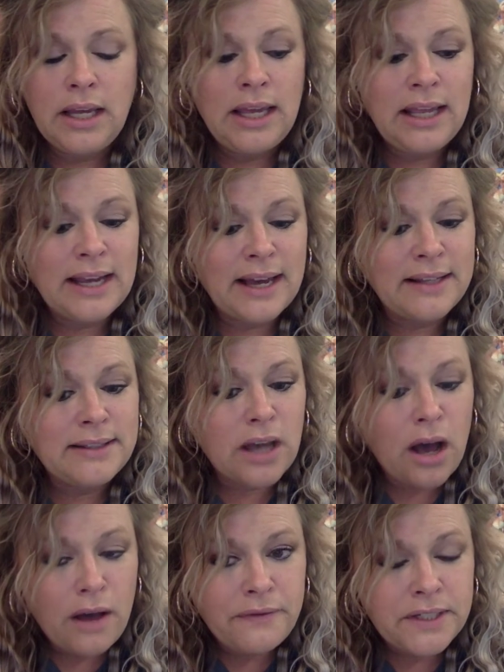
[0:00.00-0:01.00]
Not as
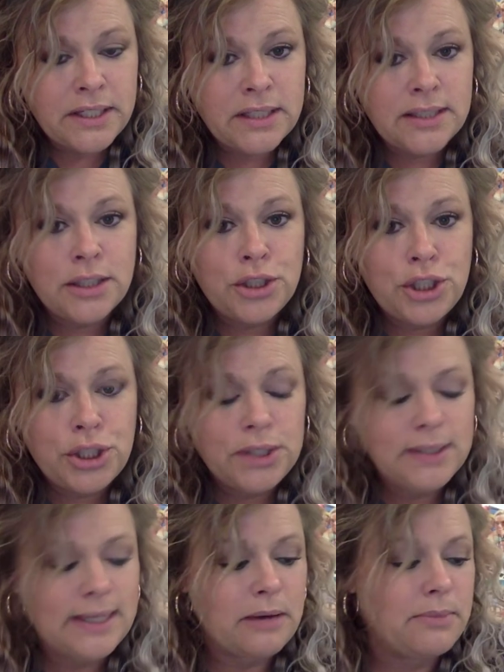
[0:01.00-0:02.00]
often as the ch
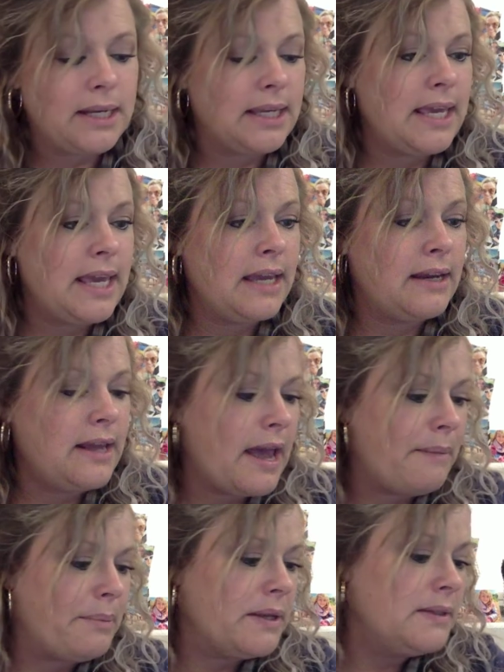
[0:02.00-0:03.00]
sound, but it can
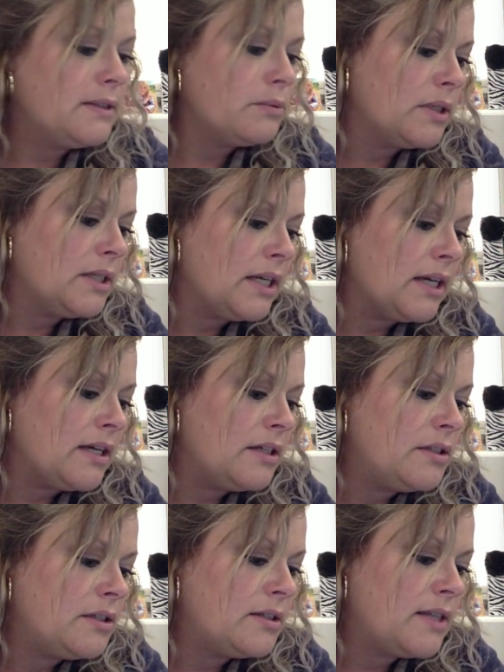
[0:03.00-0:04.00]
happen. So we're going to
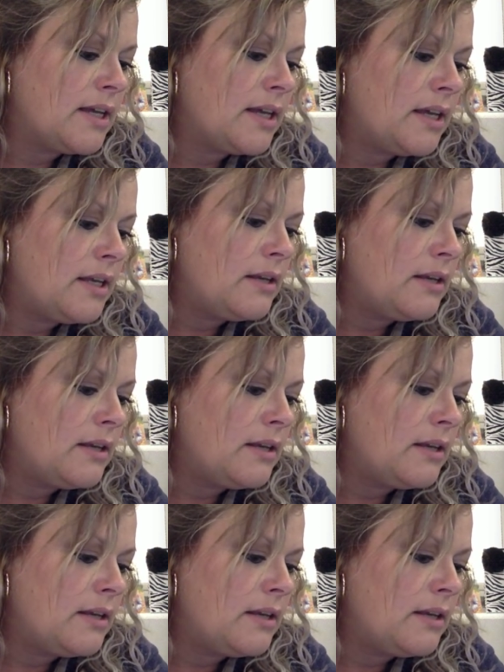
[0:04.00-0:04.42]
underline